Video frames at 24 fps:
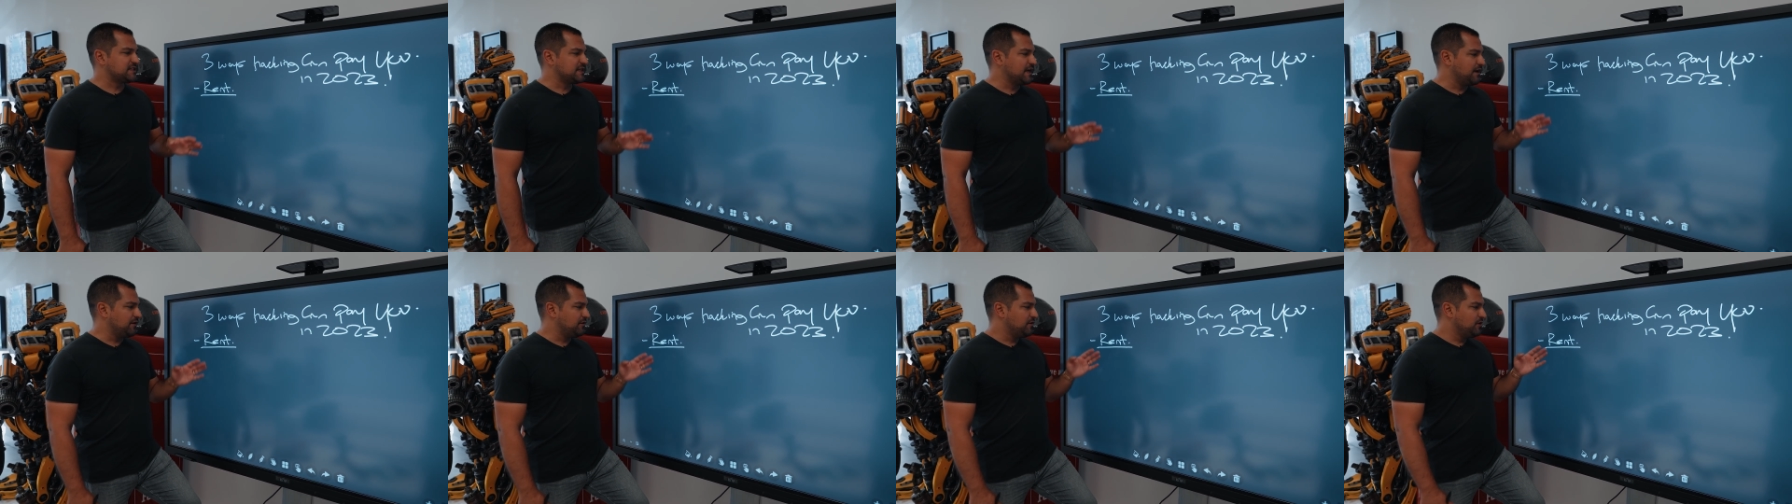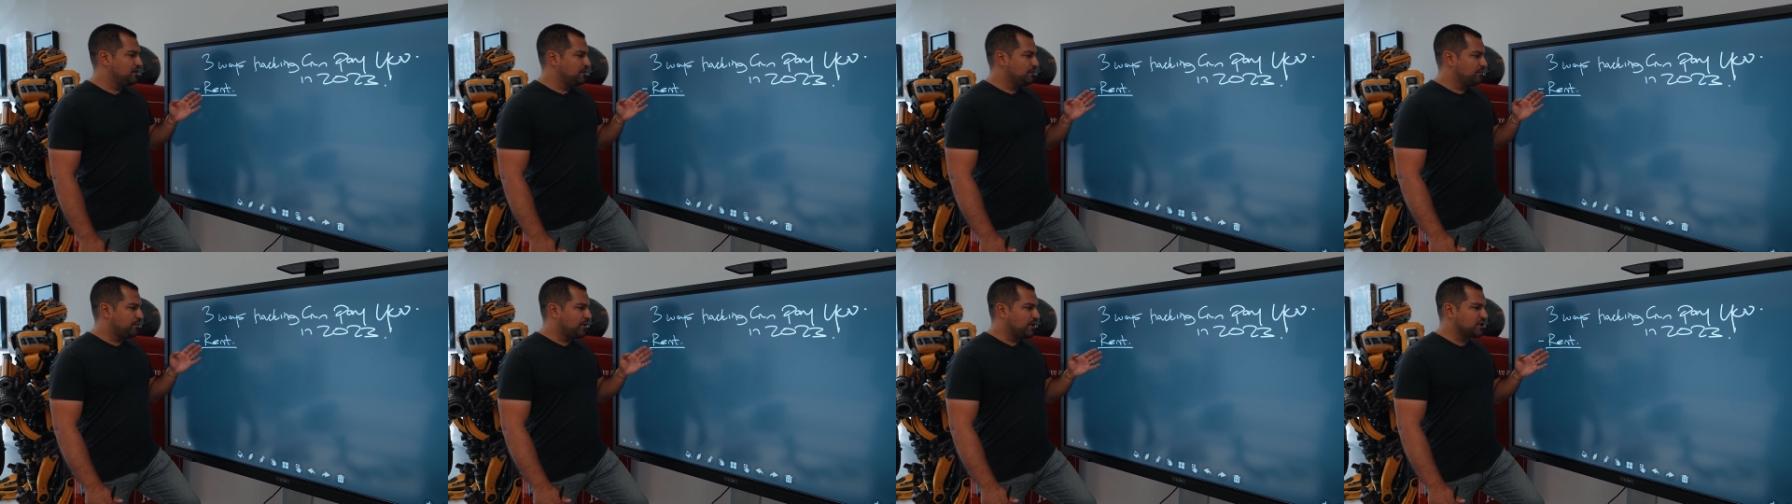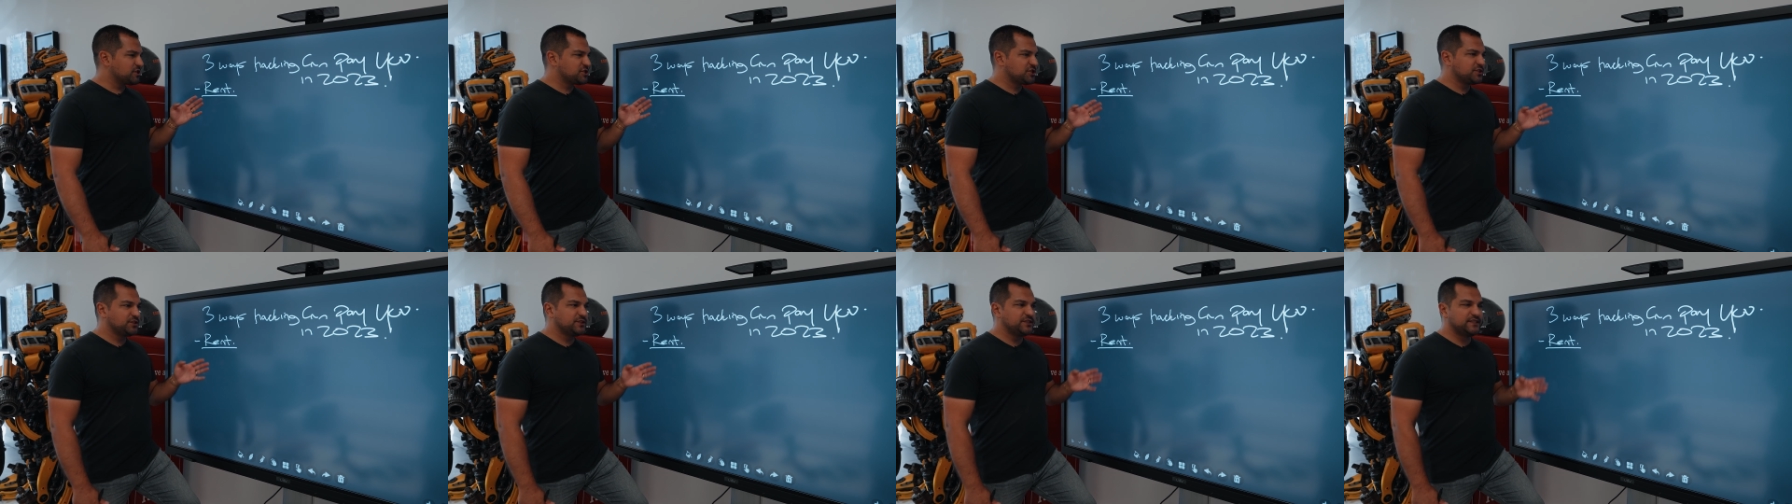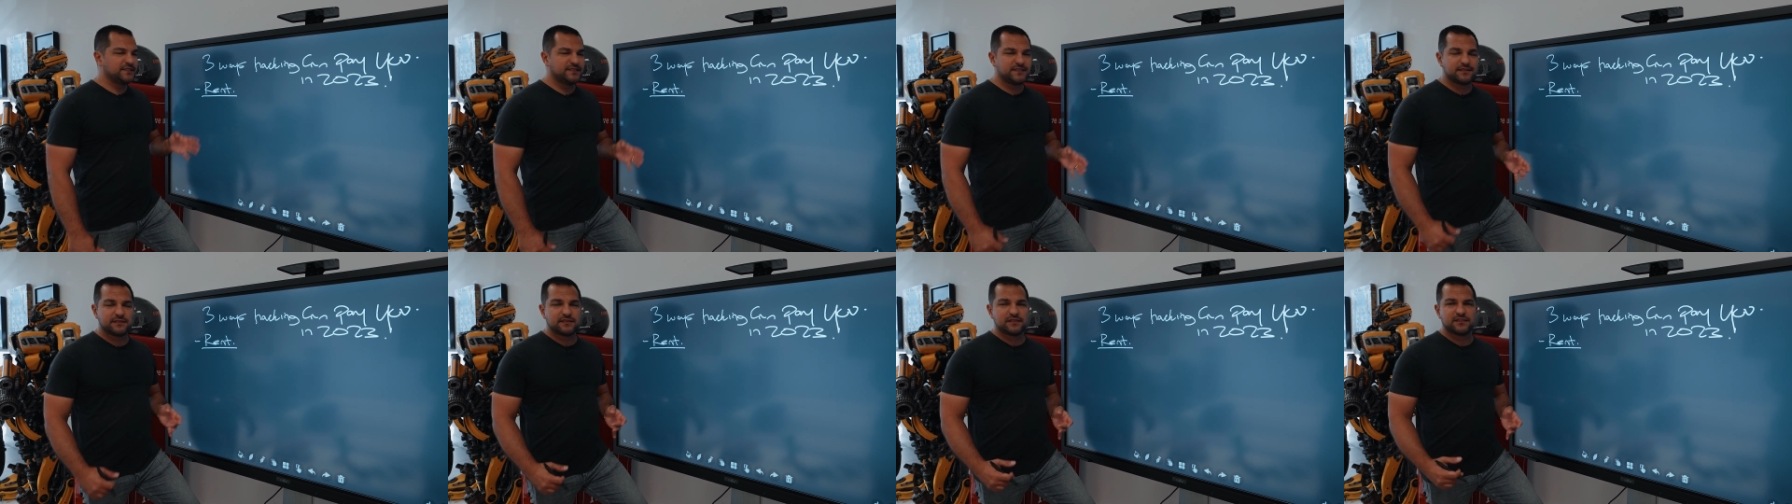Now, partially,
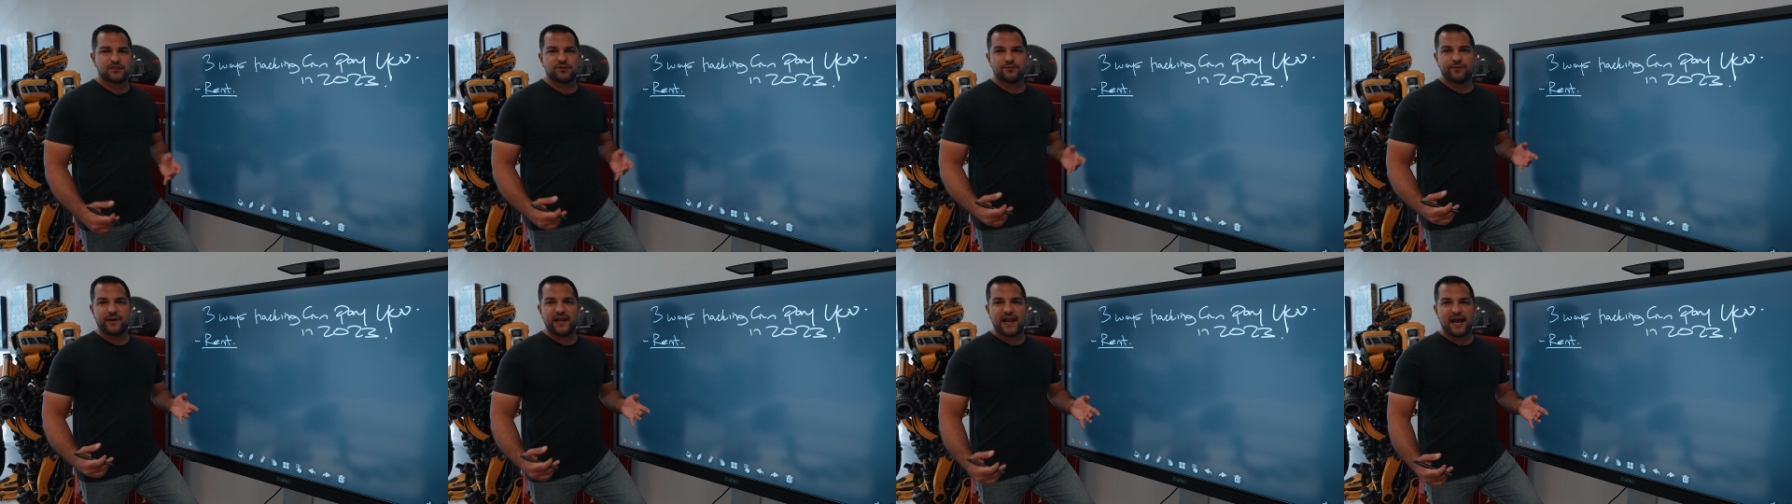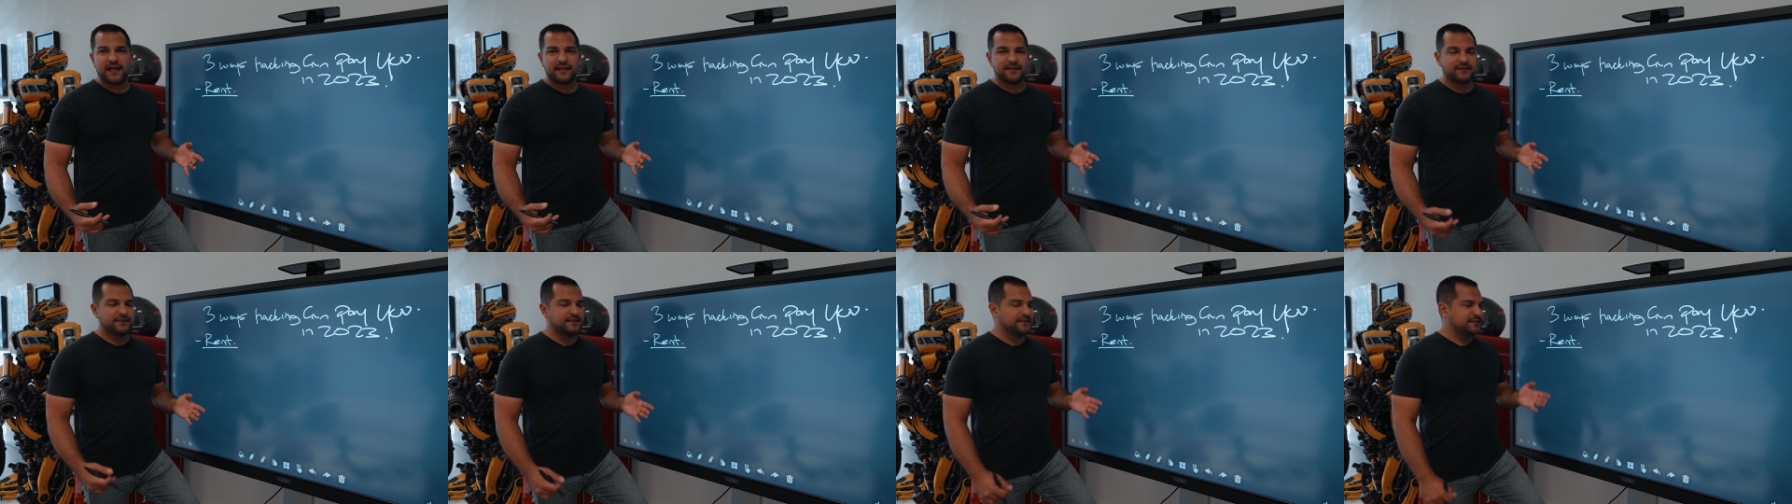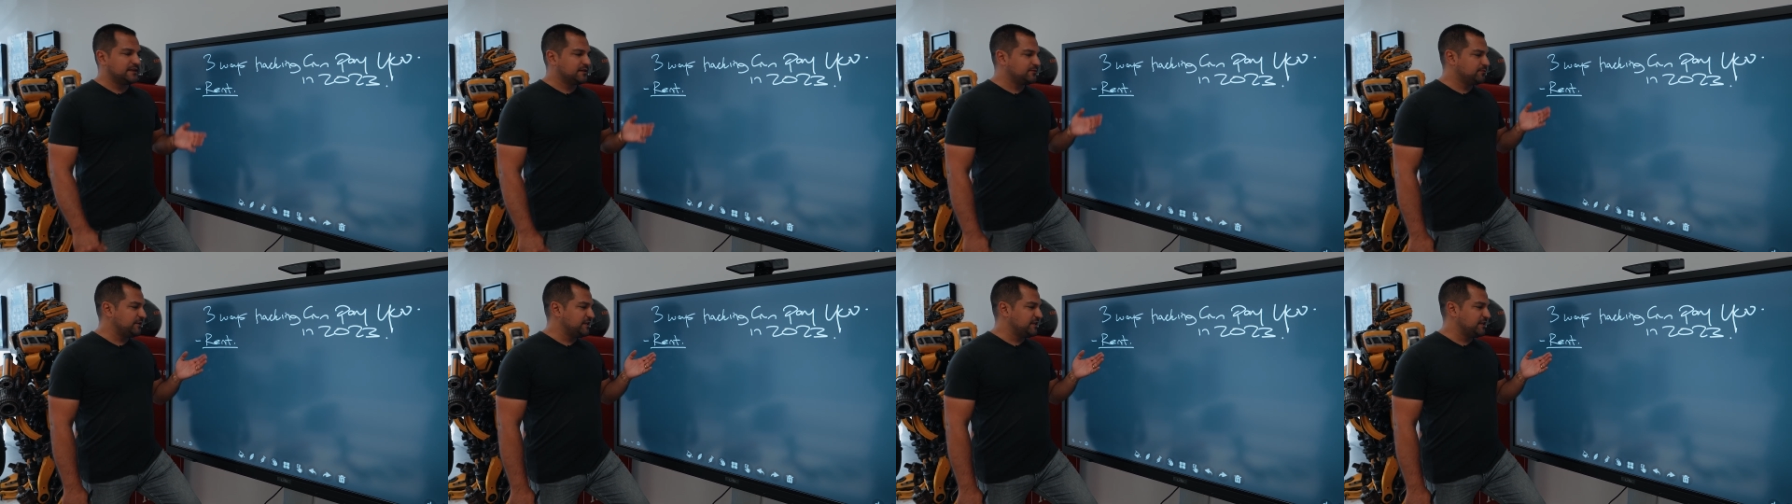this is the reality that